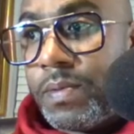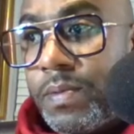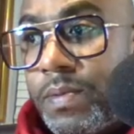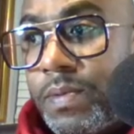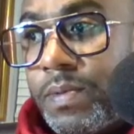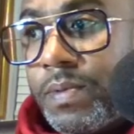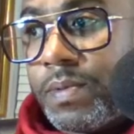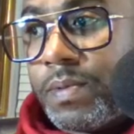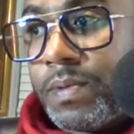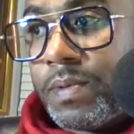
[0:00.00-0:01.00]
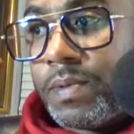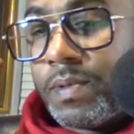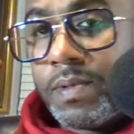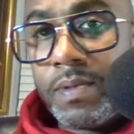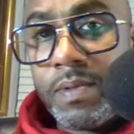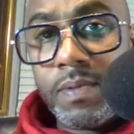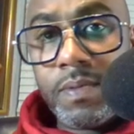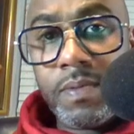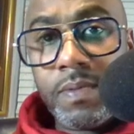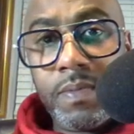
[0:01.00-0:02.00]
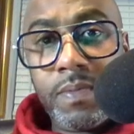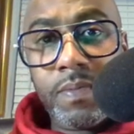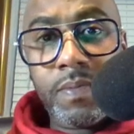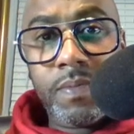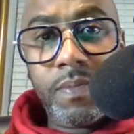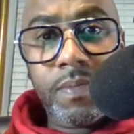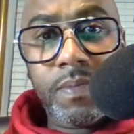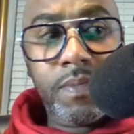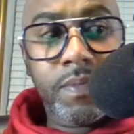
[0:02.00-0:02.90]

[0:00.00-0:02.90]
(silent)